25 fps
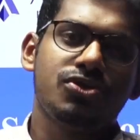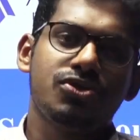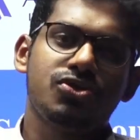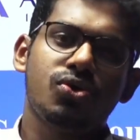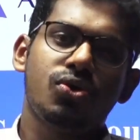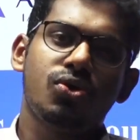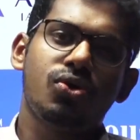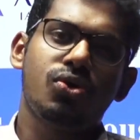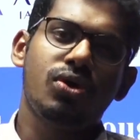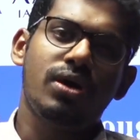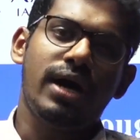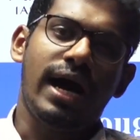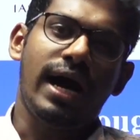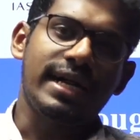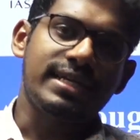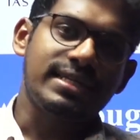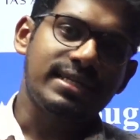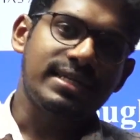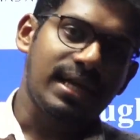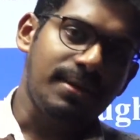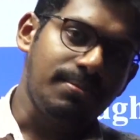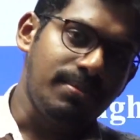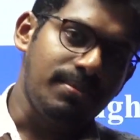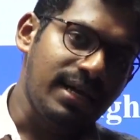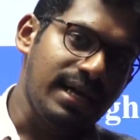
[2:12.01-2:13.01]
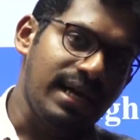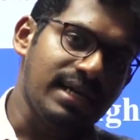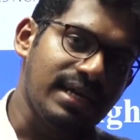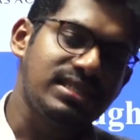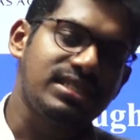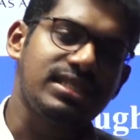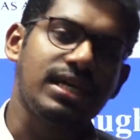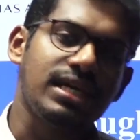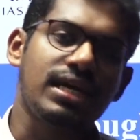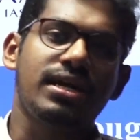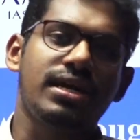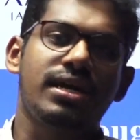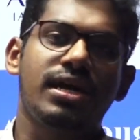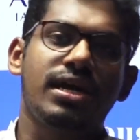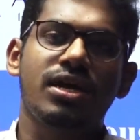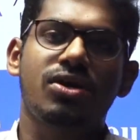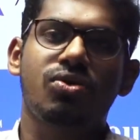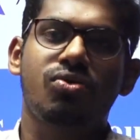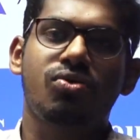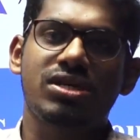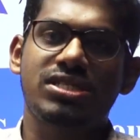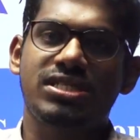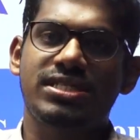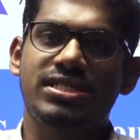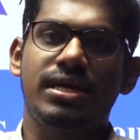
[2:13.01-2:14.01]
So attempting a single
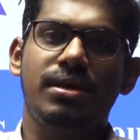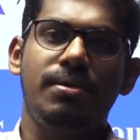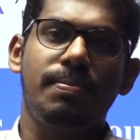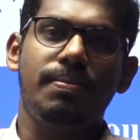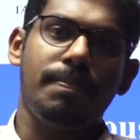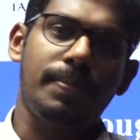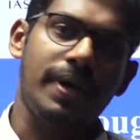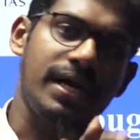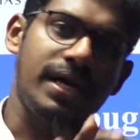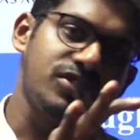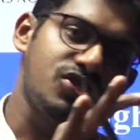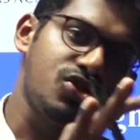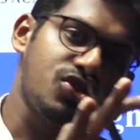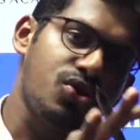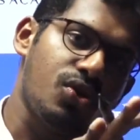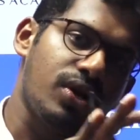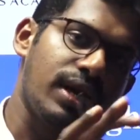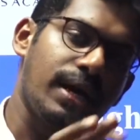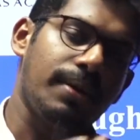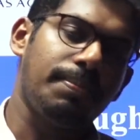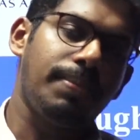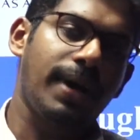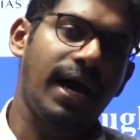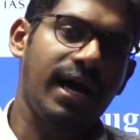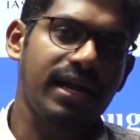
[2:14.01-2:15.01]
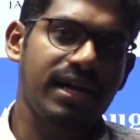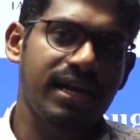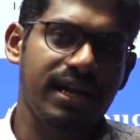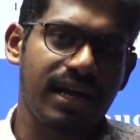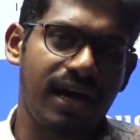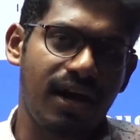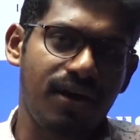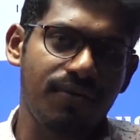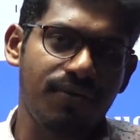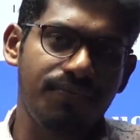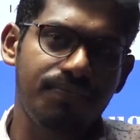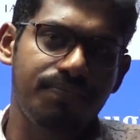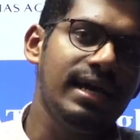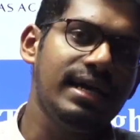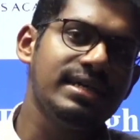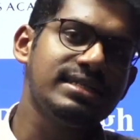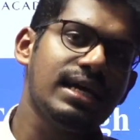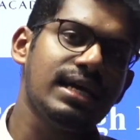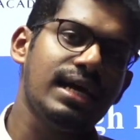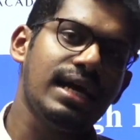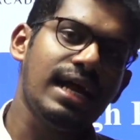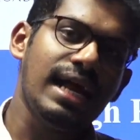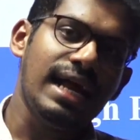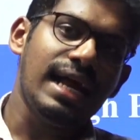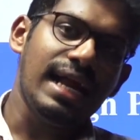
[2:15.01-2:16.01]
question based on a paragraph is
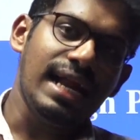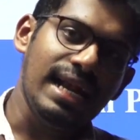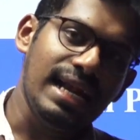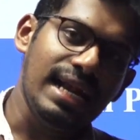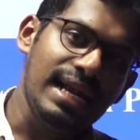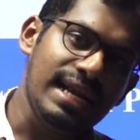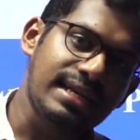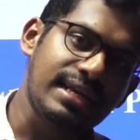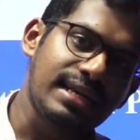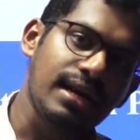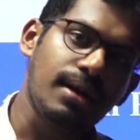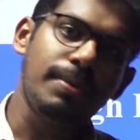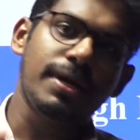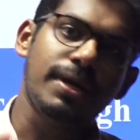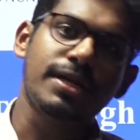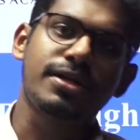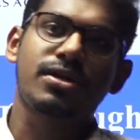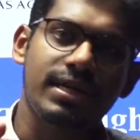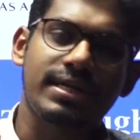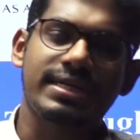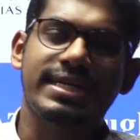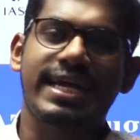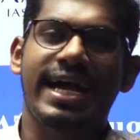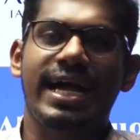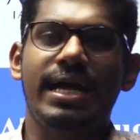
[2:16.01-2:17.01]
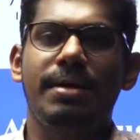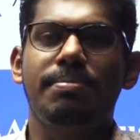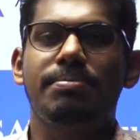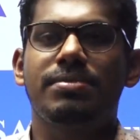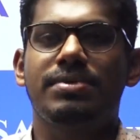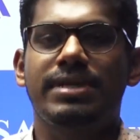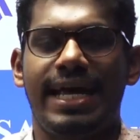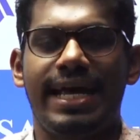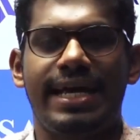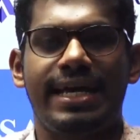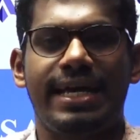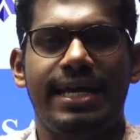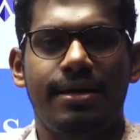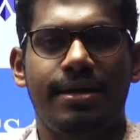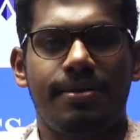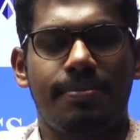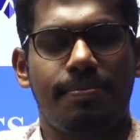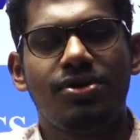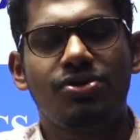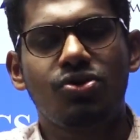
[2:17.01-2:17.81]
a little bit time taking.